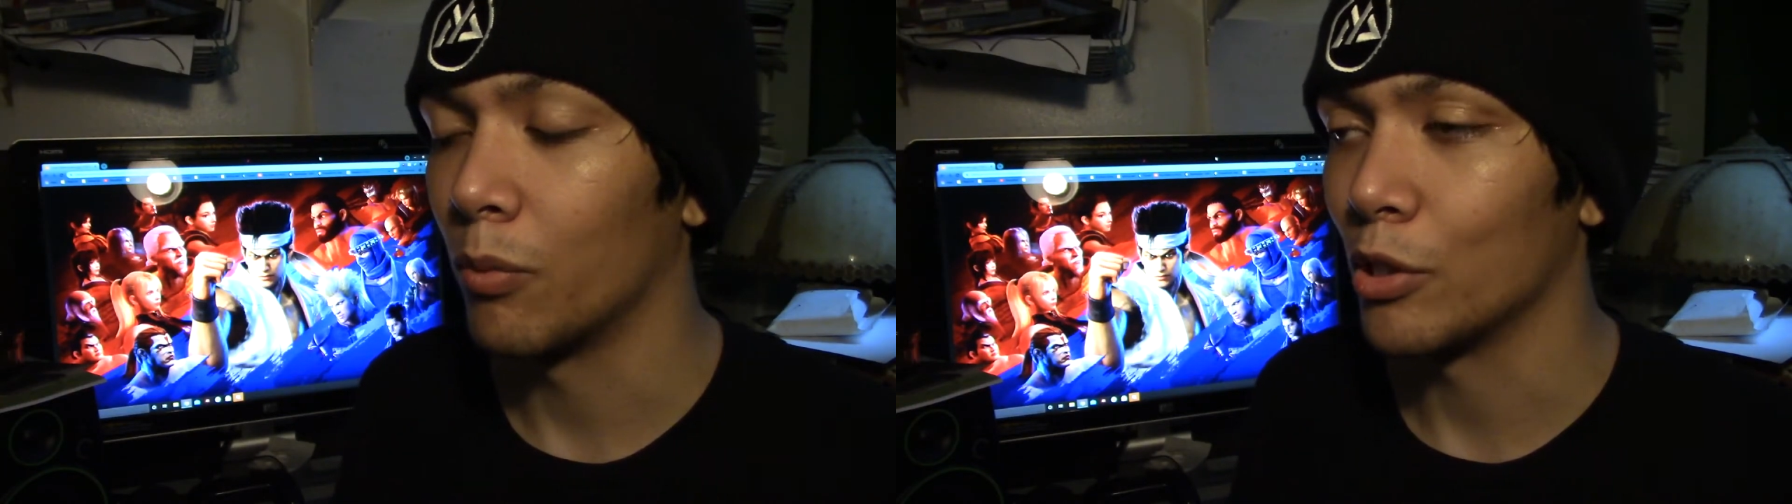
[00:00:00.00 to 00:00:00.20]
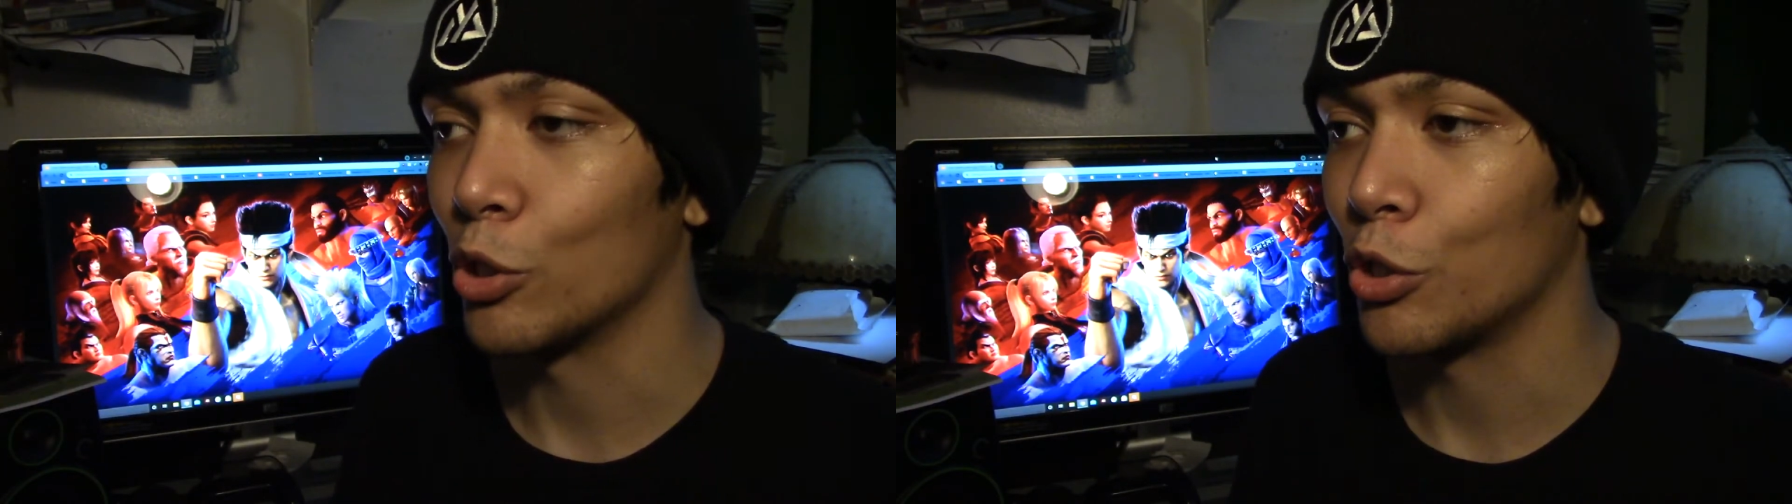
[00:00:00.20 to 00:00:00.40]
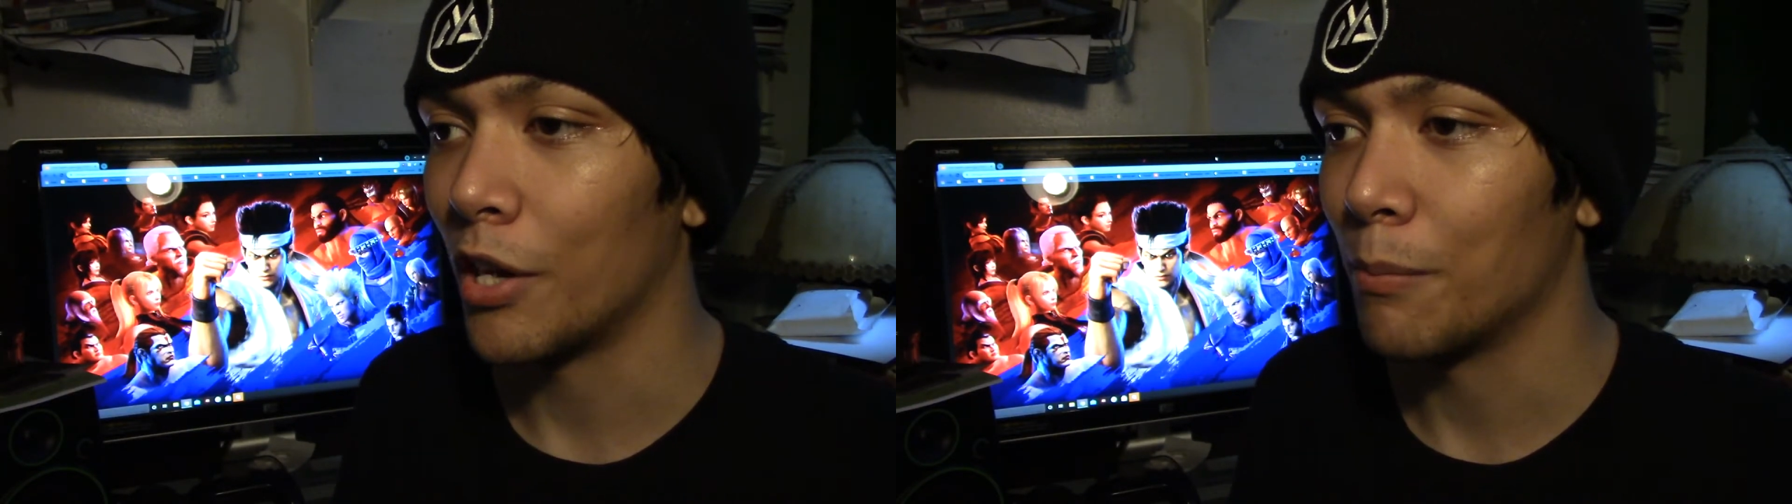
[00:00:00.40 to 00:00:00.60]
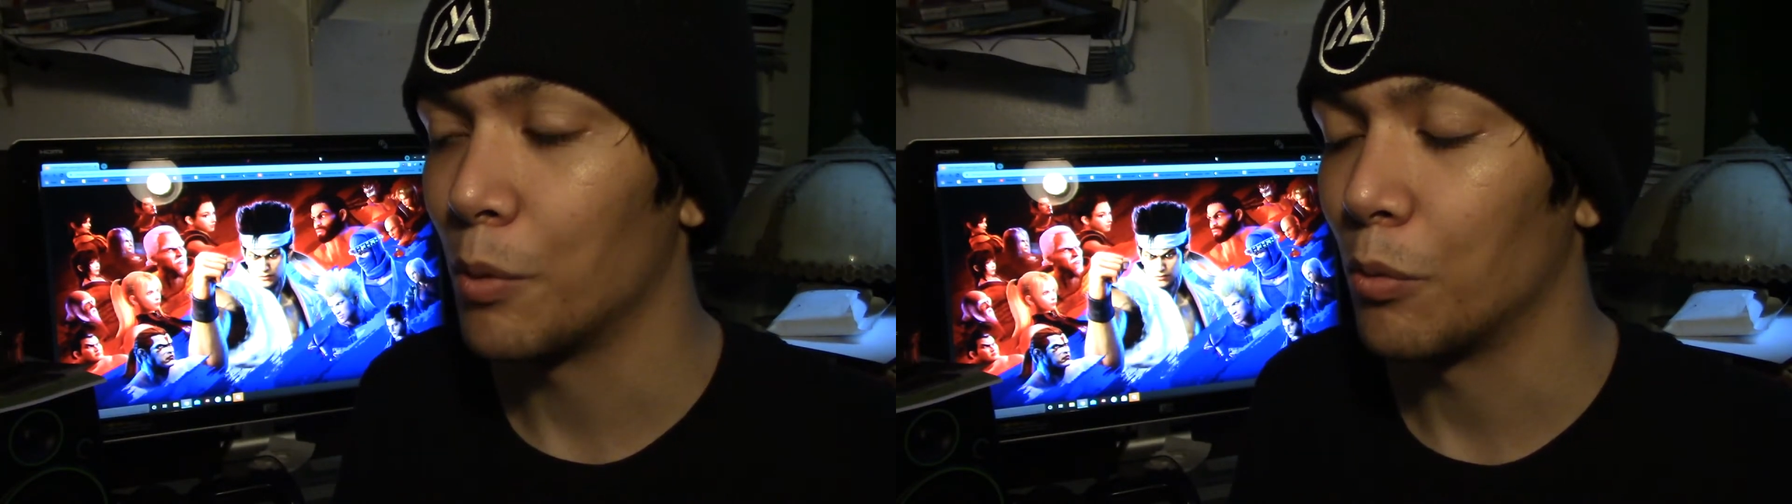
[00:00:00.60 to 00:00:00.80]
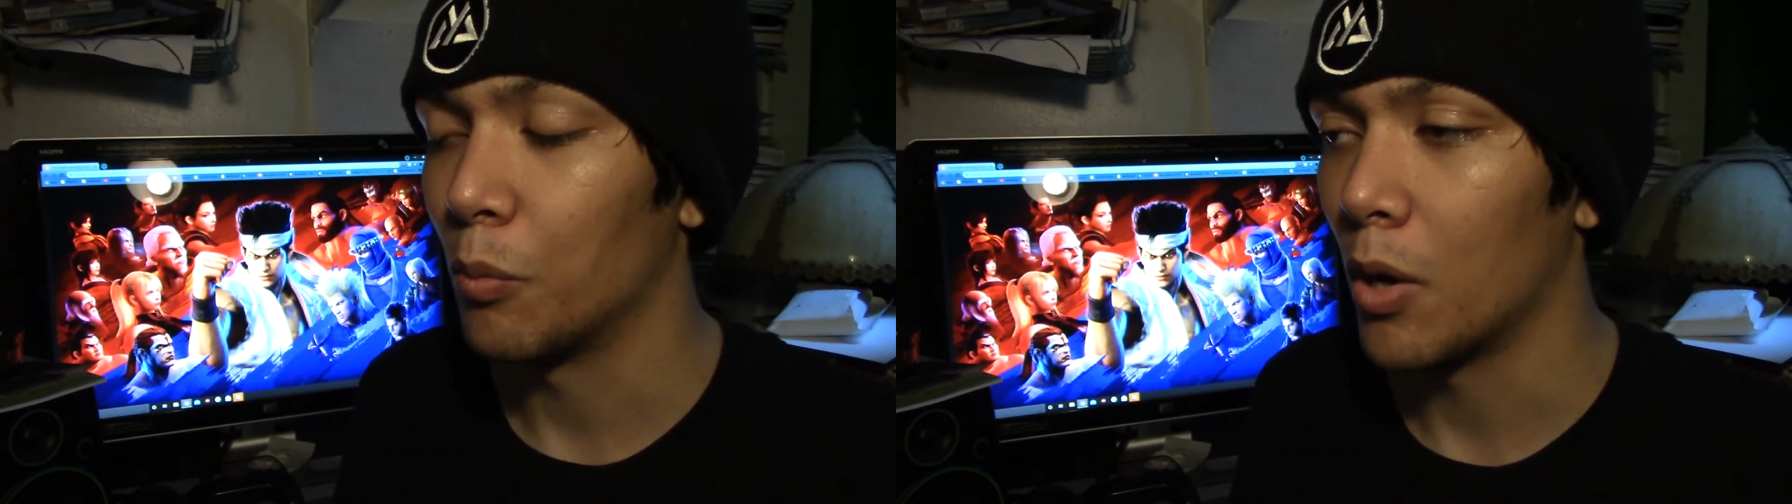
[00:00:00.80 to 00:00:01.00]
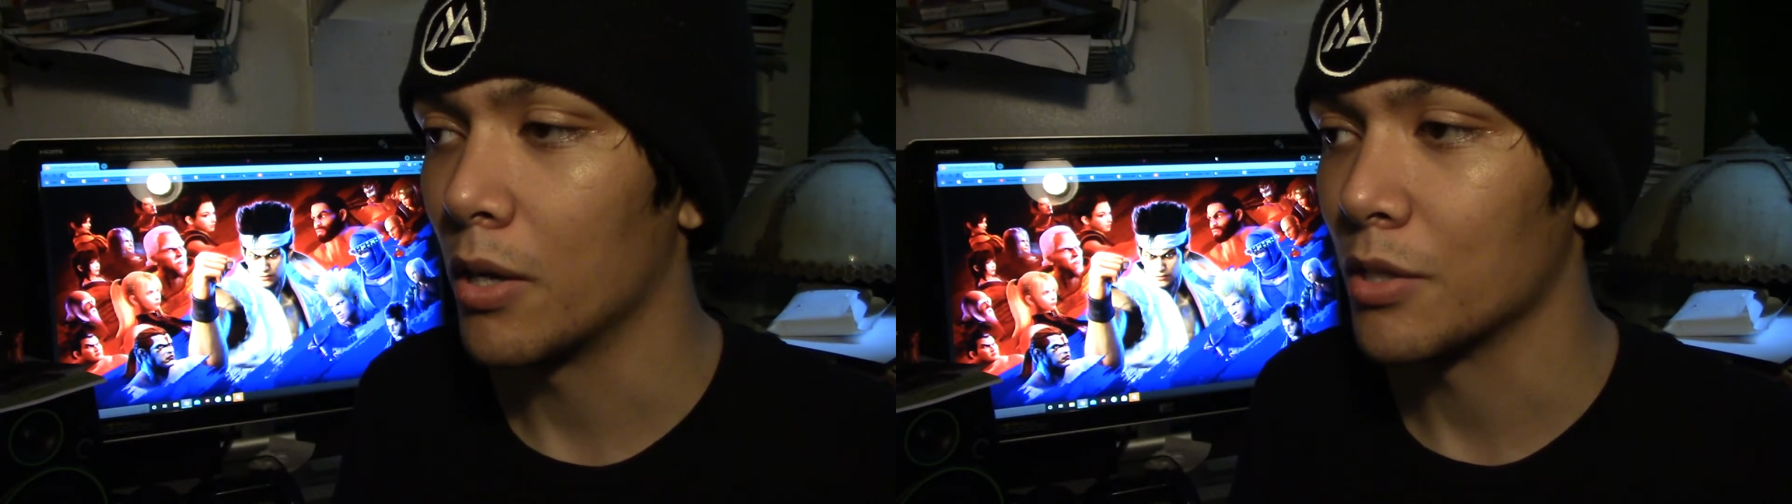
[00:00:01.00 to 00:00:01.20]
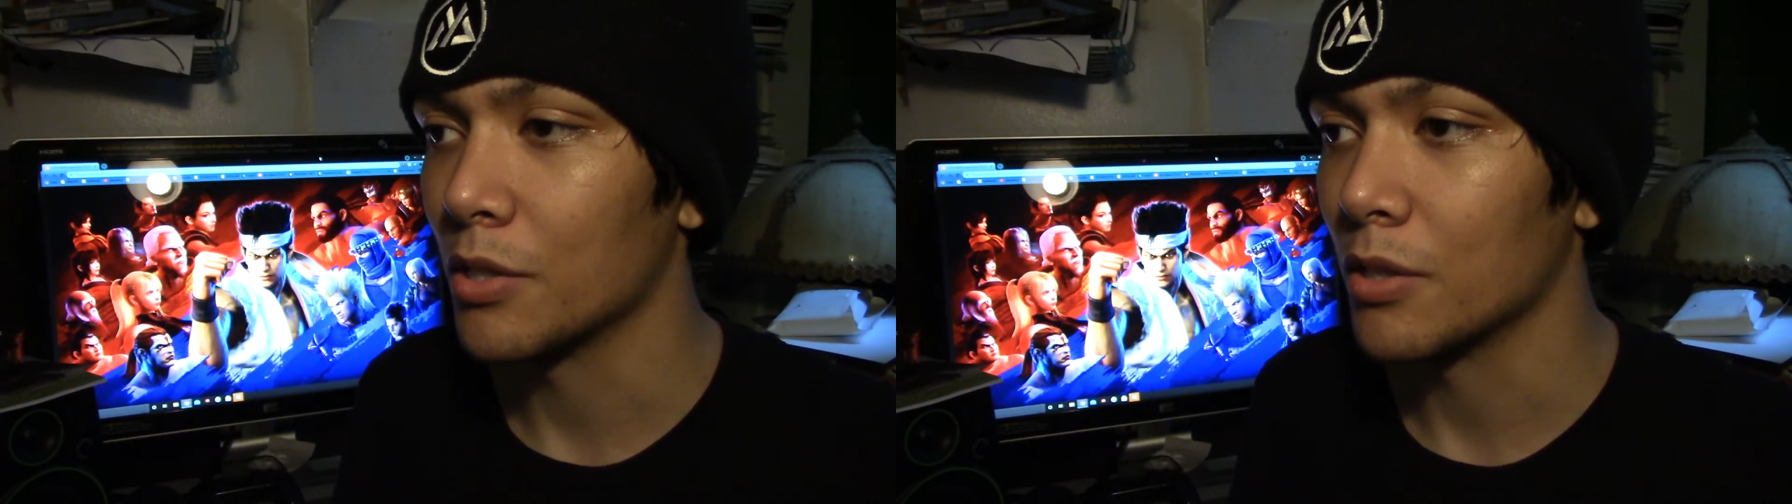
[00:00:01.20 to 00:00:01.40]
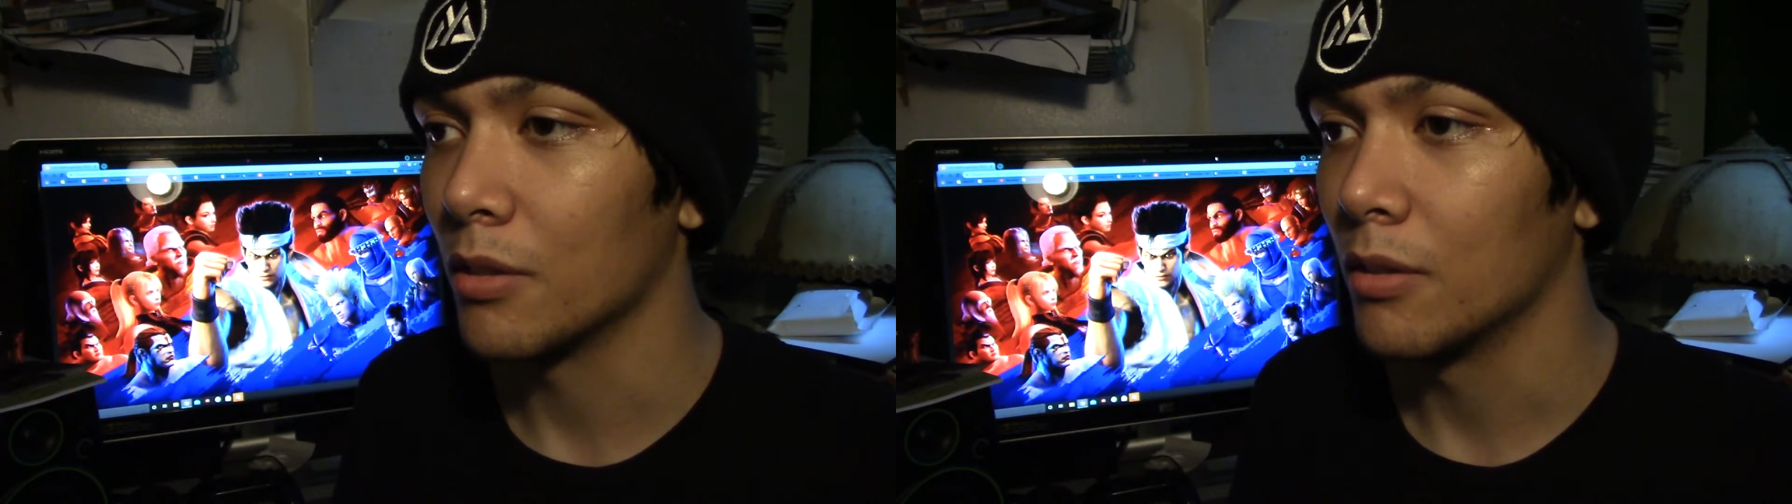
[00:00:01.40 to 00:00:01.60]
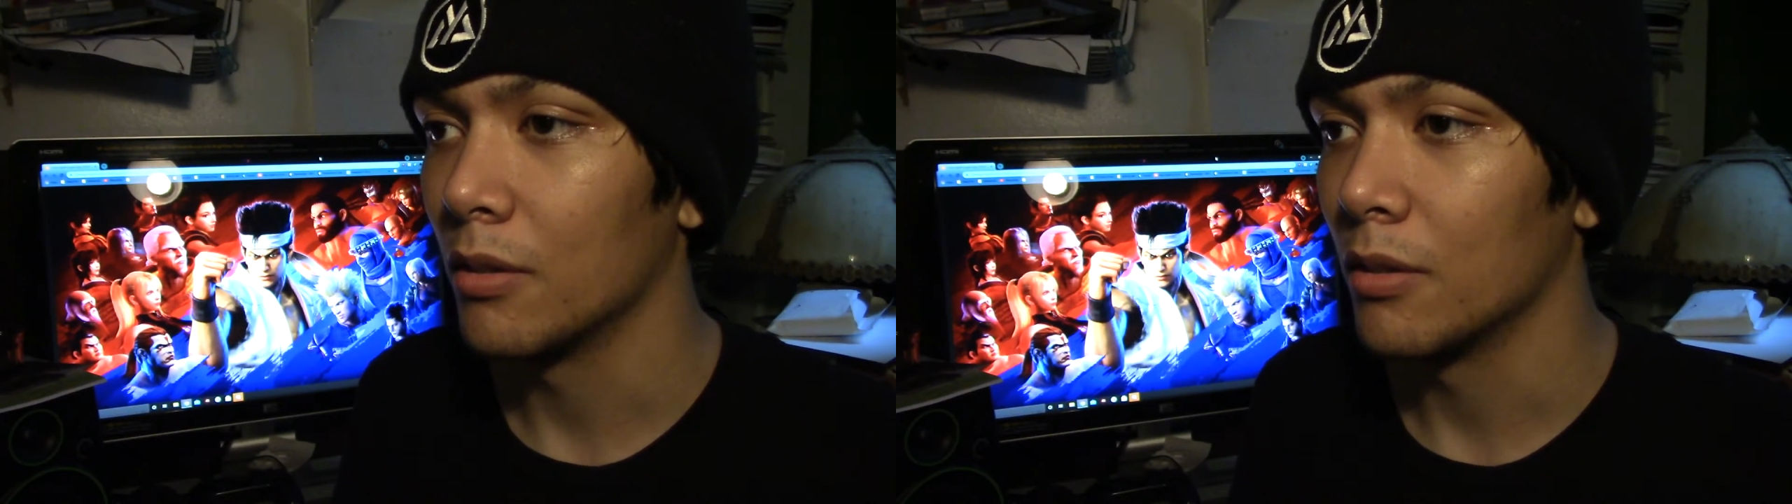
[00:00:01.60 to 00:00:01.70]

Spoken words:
what Shenmue was,